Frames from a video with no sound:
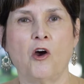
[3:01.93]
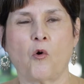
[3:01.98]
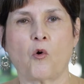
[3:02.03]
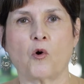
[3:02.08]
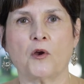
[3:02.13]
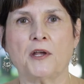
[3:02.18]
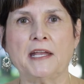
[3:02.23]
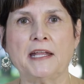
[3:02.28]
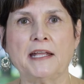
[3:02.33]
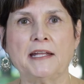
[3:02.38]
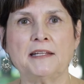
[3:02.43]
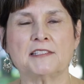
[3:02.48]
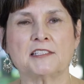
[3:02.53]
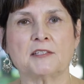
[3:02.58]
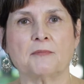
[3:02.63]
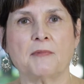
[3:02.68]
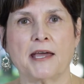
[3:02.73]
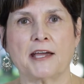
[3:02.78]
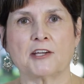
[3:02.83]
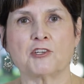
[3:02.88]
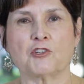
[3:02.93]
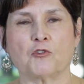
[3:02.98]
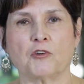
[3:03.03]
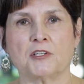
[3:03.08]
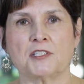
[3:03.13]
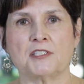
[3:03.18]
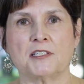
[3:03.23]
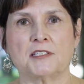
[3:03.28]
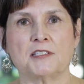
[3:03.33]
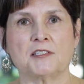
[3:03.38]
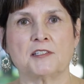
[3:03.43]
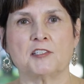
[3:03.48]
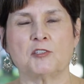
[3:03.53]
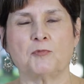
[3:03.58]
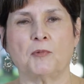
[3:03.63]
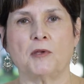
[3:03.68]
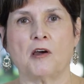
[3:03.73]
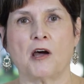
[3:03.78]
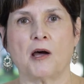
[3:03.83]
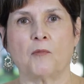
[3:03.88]
or need some extra assistance
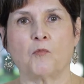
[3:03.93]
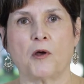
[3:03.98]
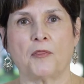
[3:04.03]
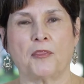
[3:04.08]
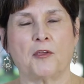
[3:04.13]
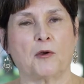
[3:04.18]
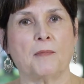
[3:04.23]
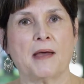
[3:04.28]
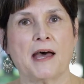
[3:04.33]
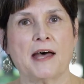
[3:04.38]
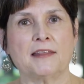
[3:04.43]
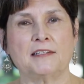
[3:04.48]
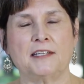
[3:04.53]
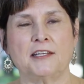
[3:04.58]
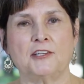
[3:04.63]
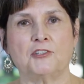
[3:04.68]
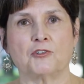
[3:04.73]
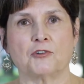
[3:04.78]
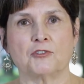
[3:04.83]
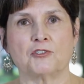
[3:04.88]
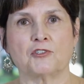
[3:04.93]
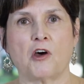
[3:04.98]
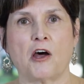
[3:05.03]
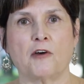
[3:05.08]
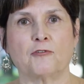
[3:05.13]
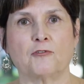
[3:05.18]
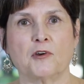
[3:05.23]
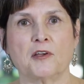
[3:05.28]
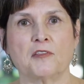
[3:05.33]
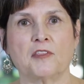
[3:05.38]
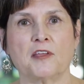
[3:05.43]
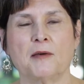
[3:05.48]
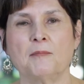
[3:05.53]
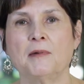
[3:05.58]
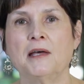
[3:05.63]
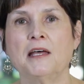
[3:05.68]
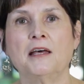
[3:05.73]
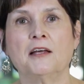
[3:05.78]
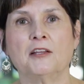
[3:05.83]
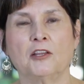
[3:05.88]
beyond what their math teacher is offering them,
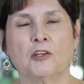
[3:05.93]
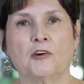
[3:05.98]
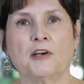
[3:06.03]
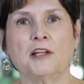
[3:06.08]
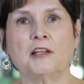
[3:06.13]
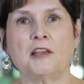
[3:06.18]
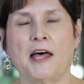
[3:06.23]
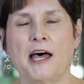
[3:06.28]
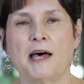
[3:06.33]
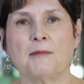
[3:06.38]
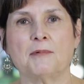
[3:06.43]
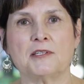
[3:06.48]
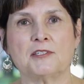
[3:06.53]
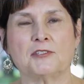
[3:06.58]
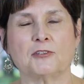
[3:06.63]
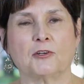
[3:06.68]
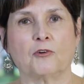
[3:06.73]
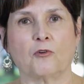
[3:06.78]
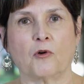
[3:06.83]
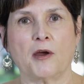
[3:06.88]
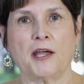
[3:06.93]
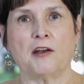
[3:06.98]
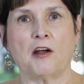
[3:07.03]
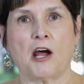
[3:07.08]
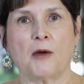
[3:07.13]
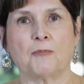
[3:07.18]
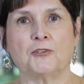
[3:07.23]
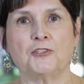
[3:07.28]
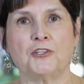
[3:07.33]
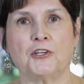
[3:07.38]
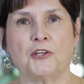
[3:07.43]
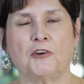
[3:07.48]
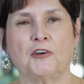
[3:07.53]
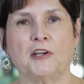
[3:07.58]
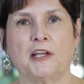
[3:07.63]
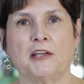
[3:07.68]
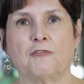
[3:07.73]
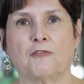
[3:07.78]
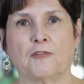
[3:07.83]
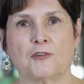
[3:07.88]
Learning Lab is a great
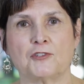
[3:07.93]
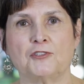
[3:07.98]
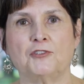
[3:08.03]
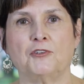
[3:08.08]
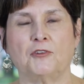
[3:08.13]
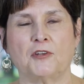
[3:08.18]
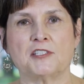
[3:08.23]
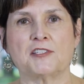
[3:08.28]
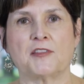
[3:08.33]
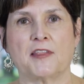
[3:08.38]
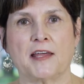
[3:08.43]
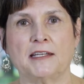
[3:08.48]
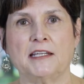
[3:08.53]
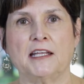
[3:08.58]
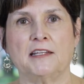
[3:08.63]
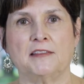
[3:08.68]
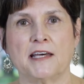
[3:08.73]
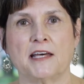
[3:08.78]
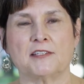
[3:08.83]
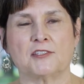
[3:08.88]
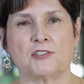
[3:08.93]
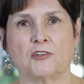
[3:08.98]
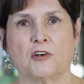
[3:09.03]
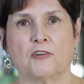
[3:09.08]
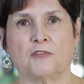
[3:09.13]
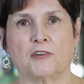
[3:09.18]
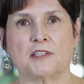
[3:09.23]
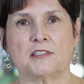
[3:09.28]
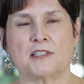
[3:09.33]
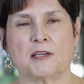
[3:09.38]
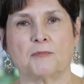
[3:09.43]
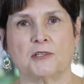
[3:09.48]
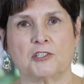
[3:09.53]
opportunity for students that need that service at